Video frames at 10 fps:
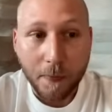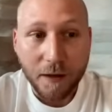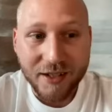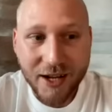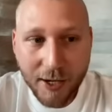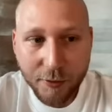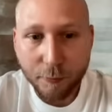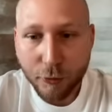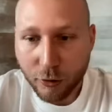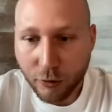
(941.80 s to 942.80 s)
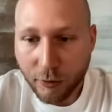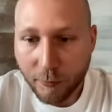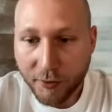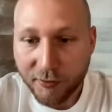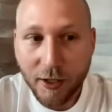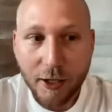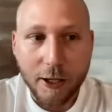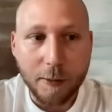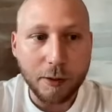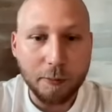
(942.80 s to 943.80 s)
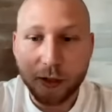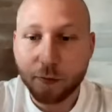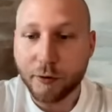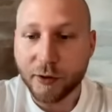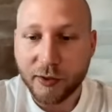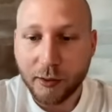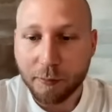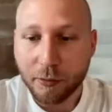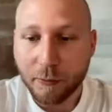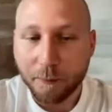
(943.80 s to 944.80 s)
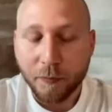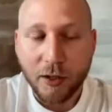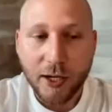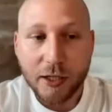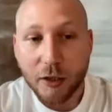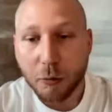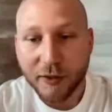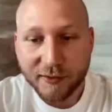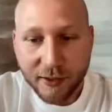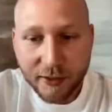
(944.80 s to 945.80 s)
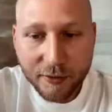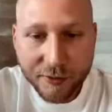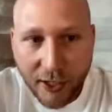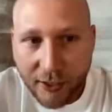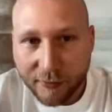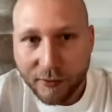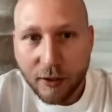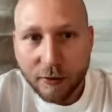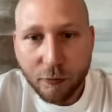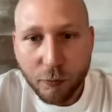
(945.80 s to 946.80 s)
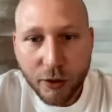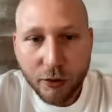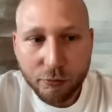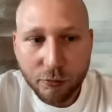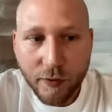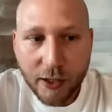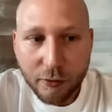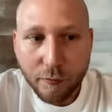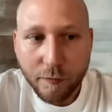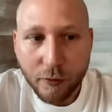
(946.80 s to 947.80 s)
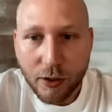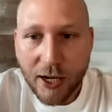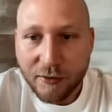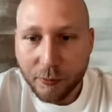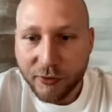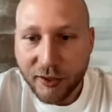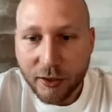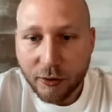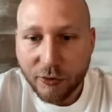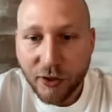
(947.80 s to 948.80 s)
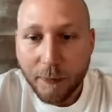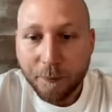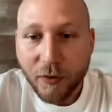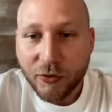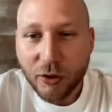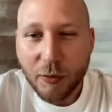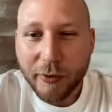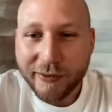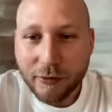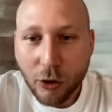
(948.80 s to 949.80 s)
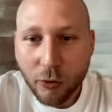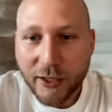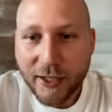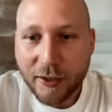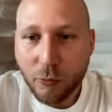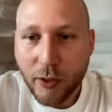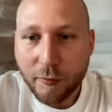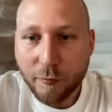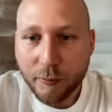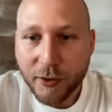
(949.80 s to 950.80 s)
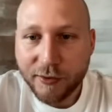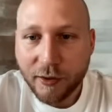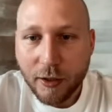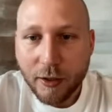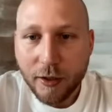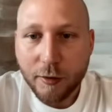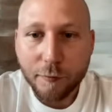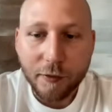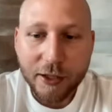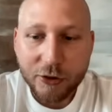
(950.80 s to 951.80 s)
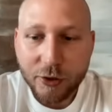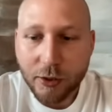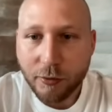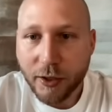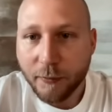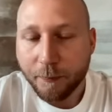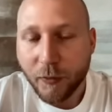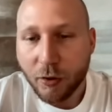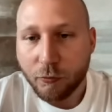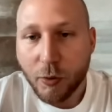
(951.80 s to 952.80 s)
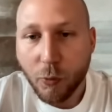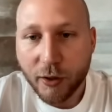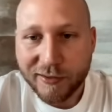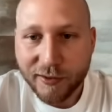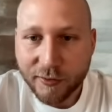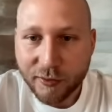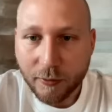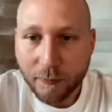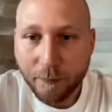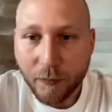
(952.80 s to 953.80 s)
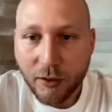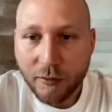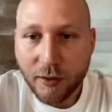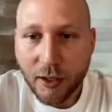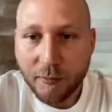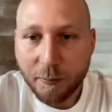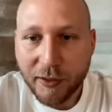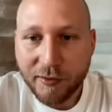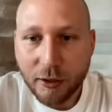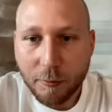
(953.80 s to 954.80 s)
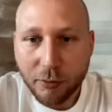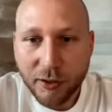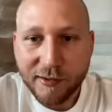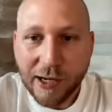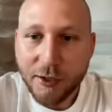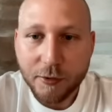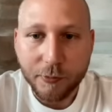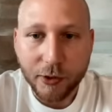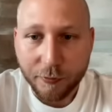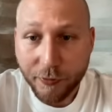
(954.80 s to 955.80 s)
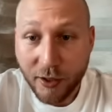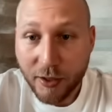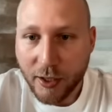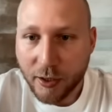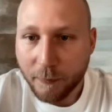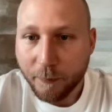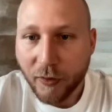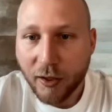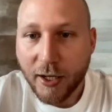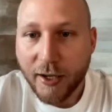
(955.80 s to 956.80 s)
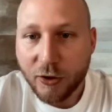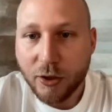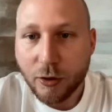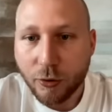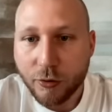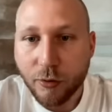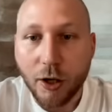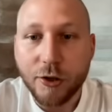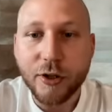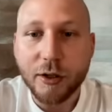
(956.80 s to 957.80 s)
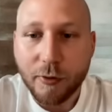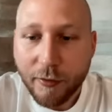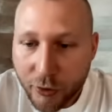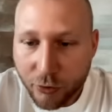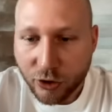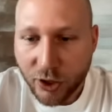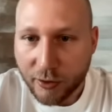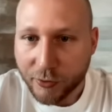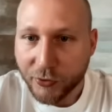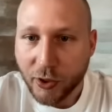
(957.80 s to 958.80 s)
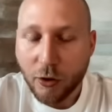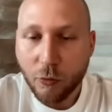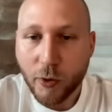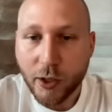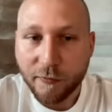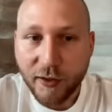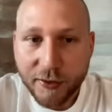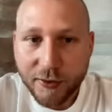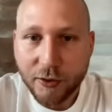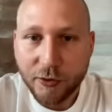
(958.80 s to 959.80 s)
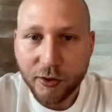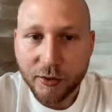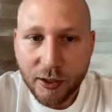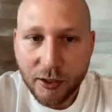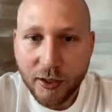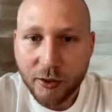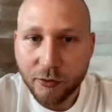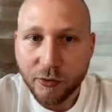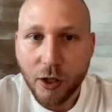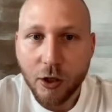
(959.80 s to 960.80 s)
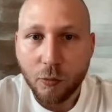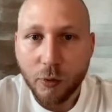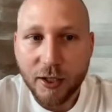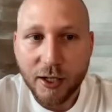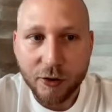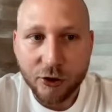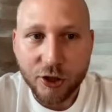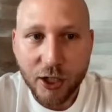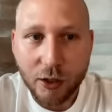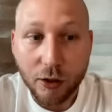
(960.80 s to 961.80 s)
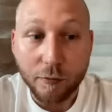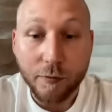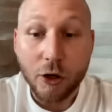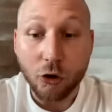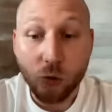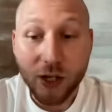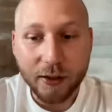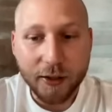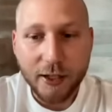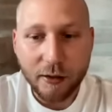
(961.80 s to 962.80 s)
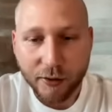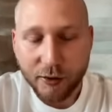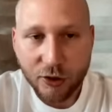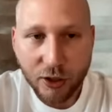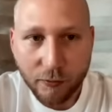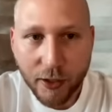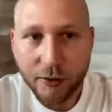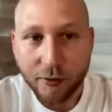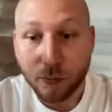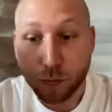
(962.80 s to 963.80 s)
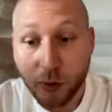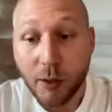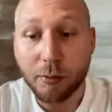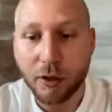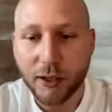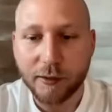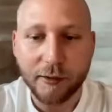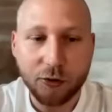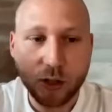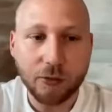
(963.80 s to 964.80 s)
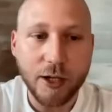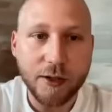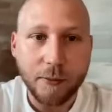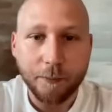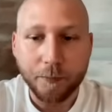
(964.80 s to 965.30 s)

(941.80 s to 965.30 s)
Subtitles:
the Atom tokenomics, implementing, for example, a liquid staking tax that would accrue value for Atom stakers, so that we slowly get away from this inflationary reward system that basically prints atoms out of thin air and actually go to on-chain revenue shares, where validators and delegators would get a share of real yield that's generated through real products that generate